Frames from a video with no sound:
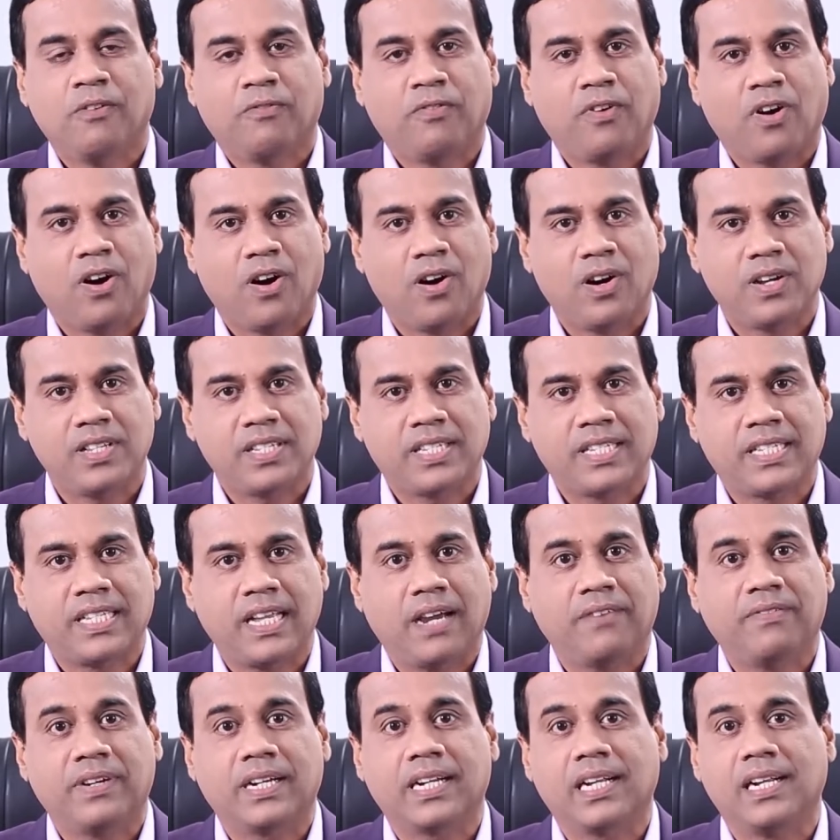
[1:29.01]
for
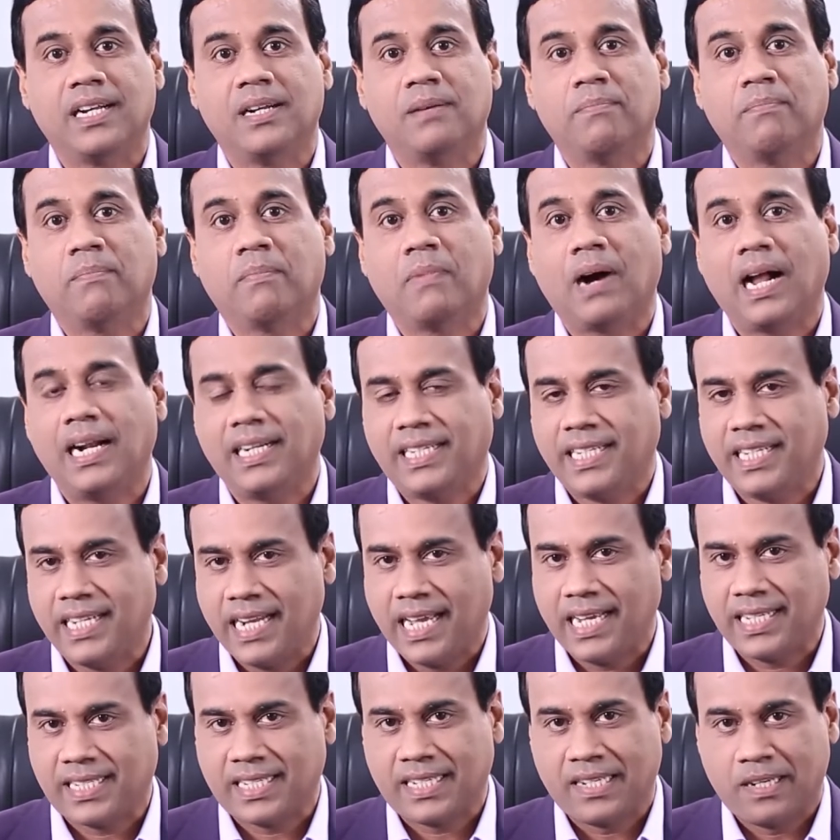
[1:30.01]
several
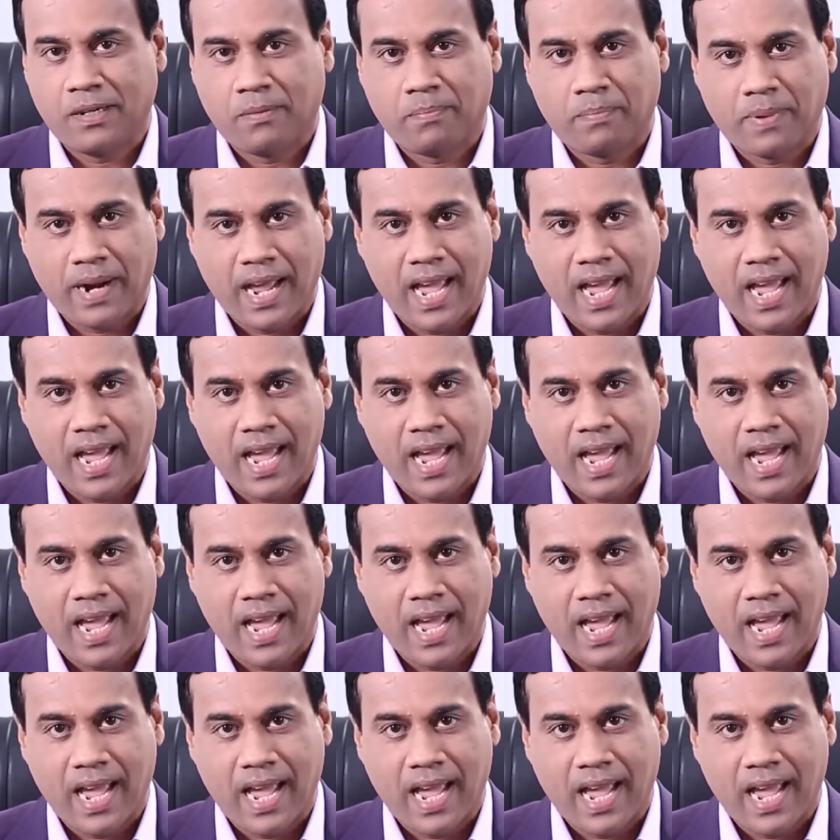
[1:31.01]
multinational